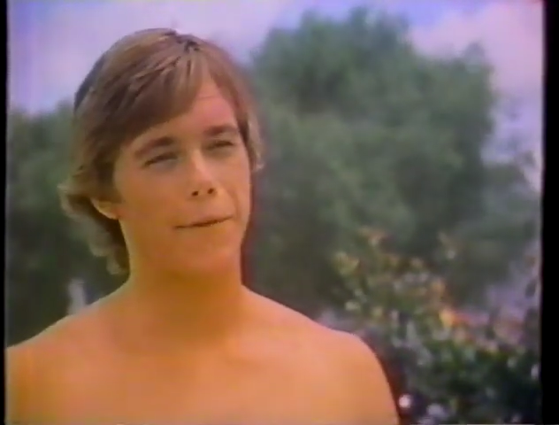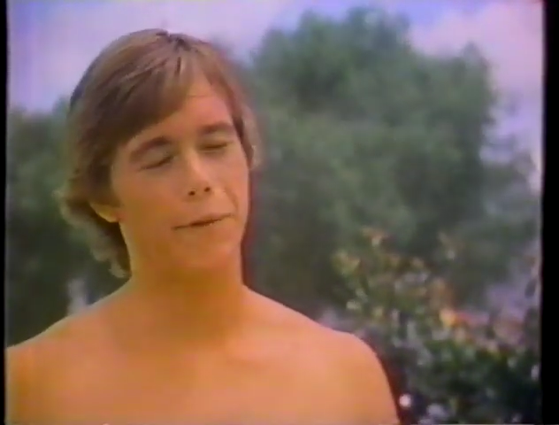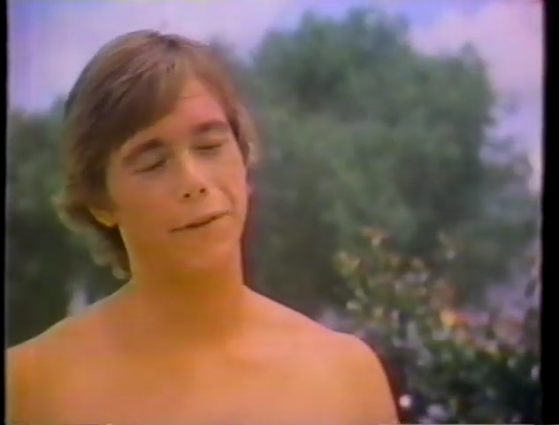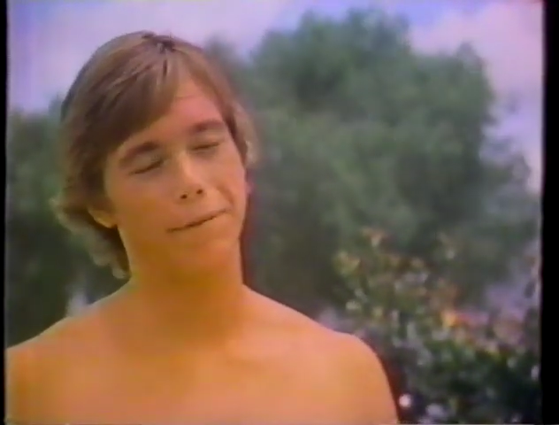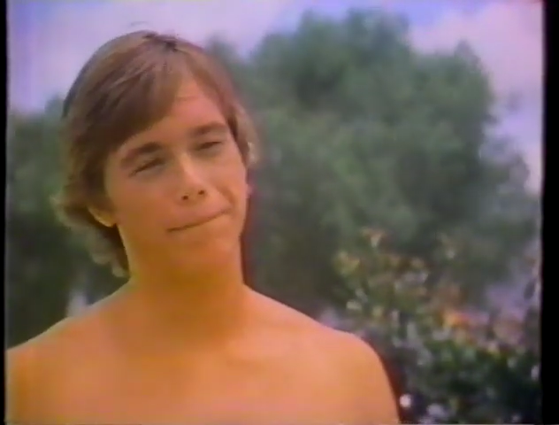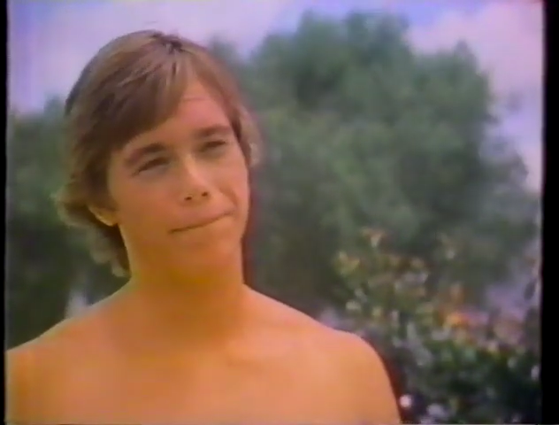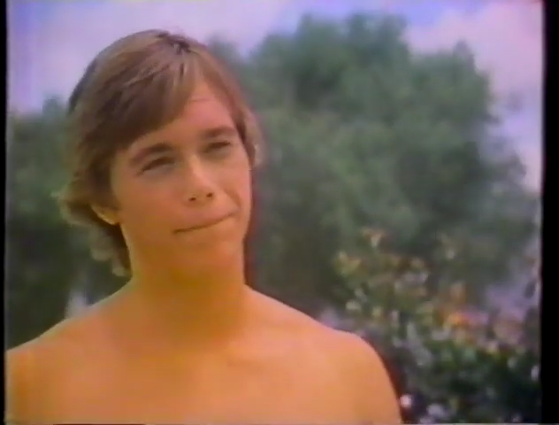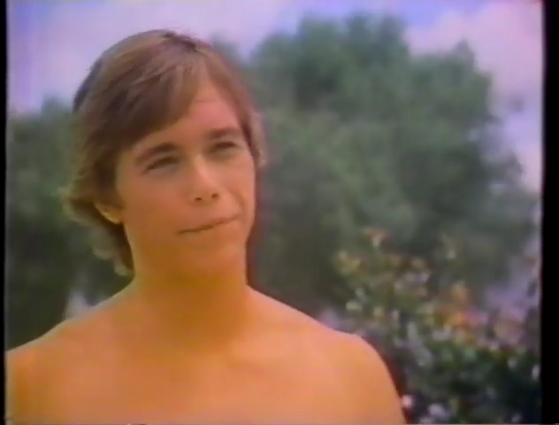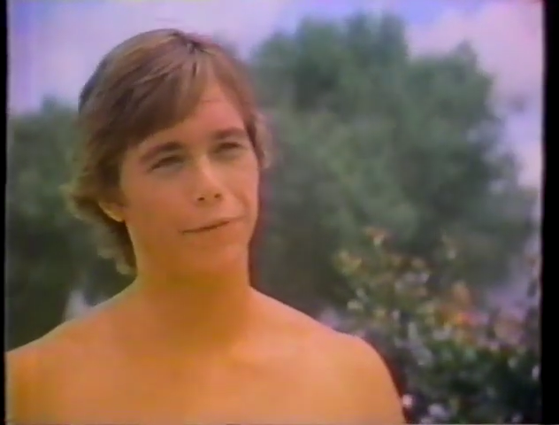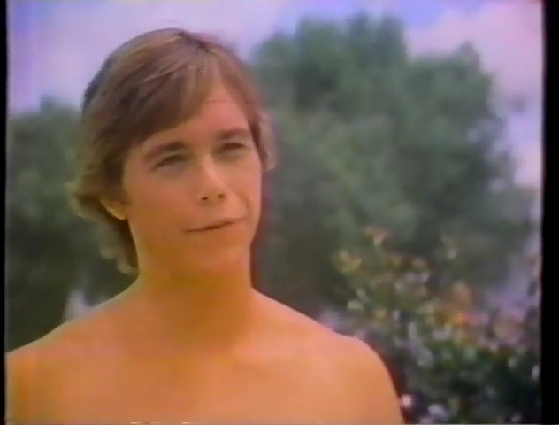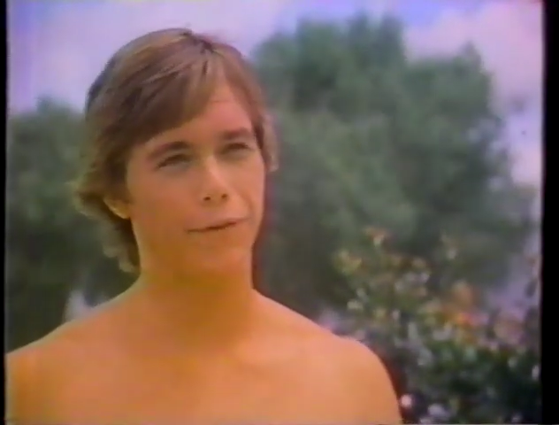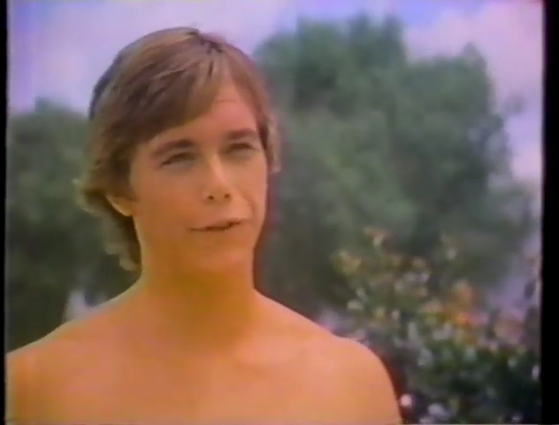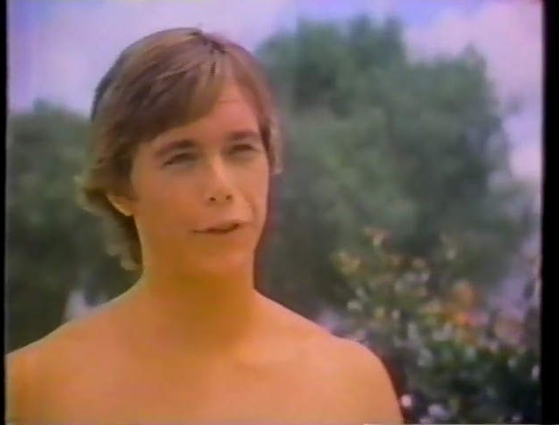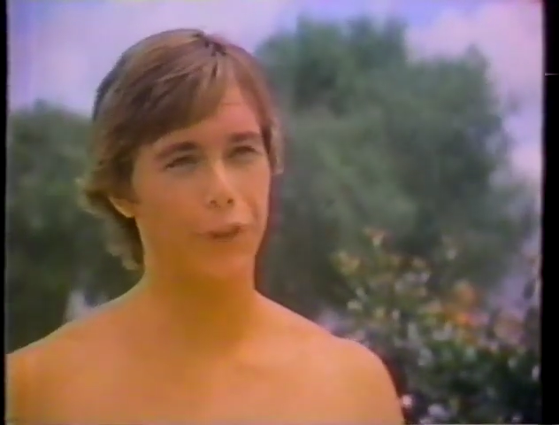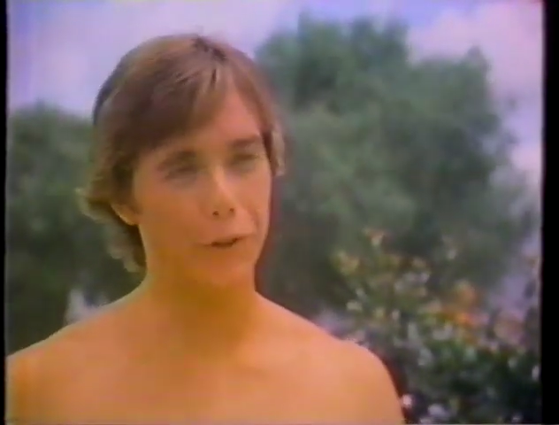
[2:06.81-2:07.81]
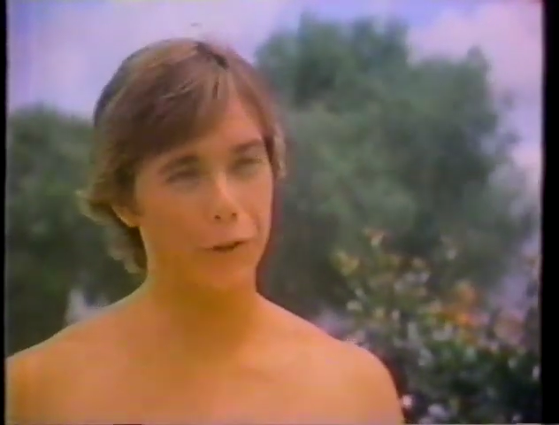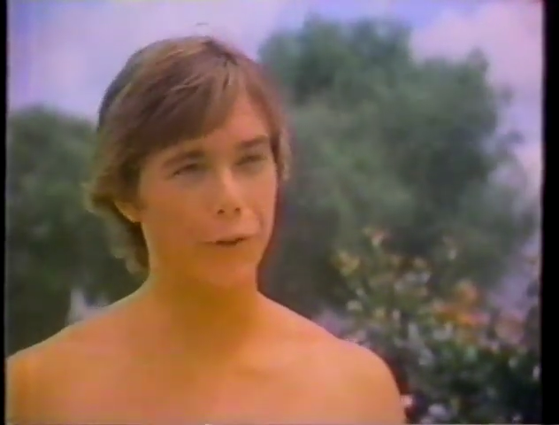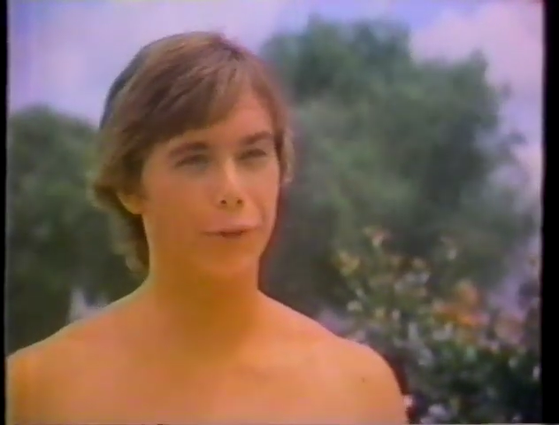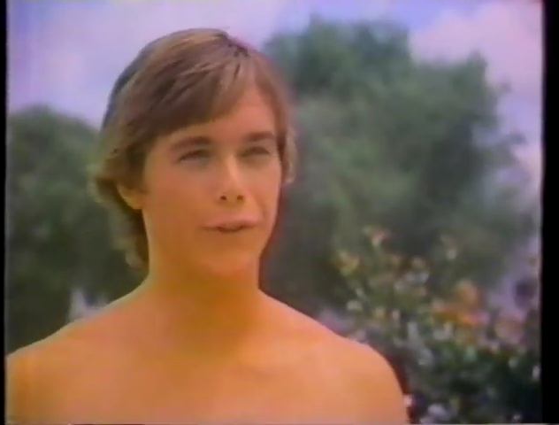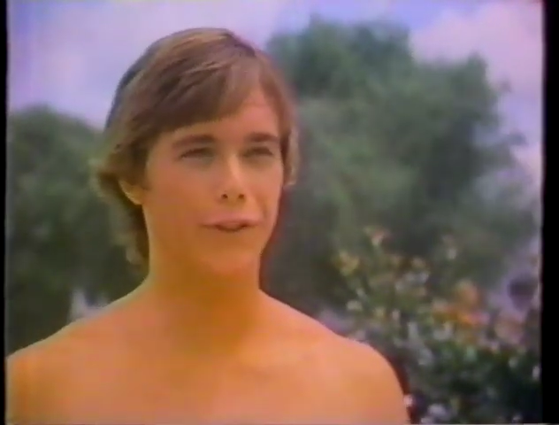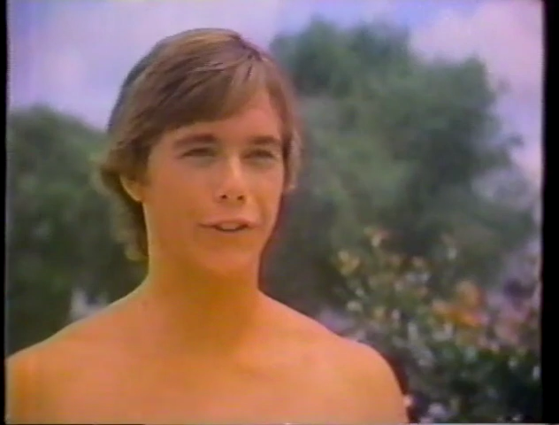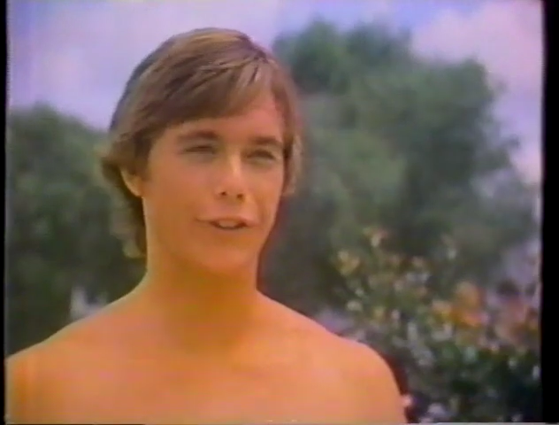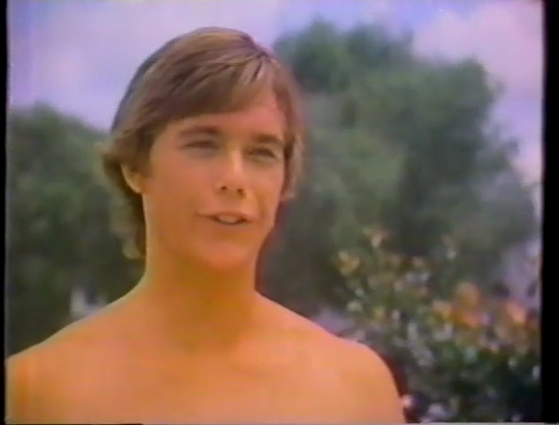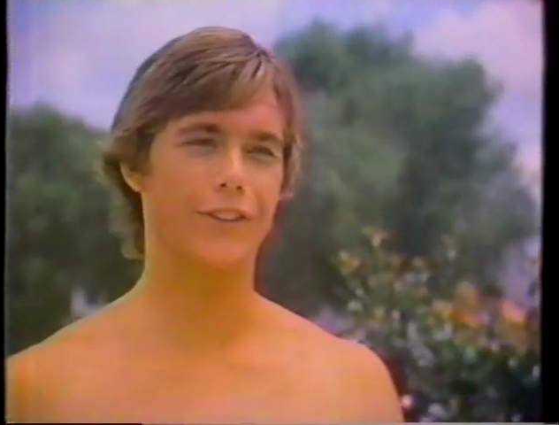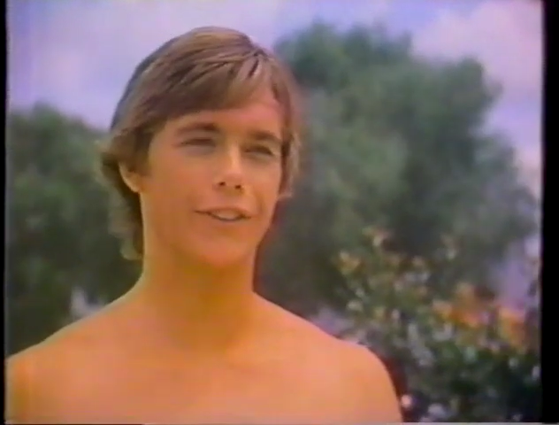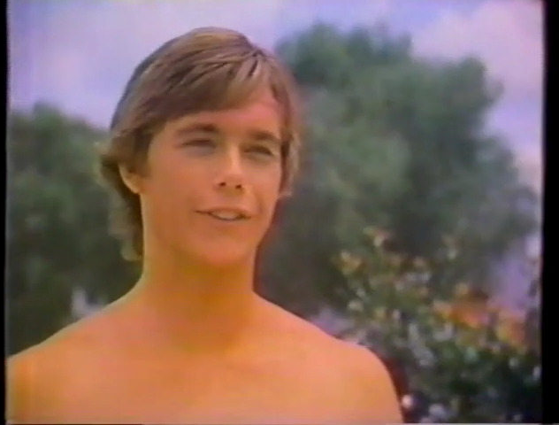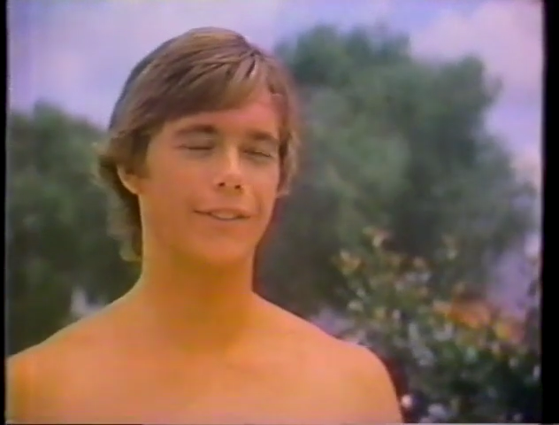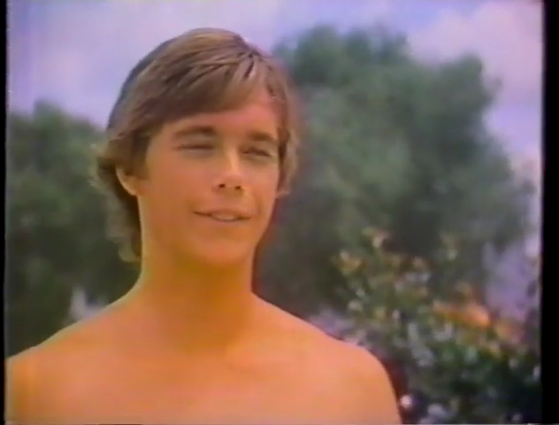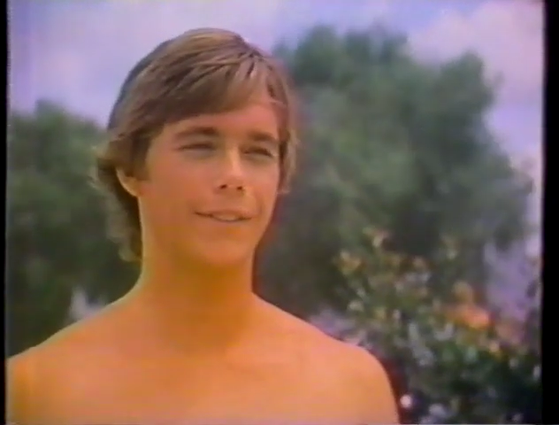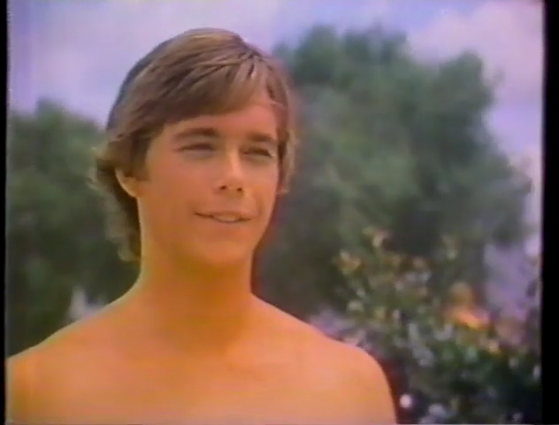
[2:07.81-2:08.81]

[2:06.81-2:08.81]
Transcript: mean, for you, sure.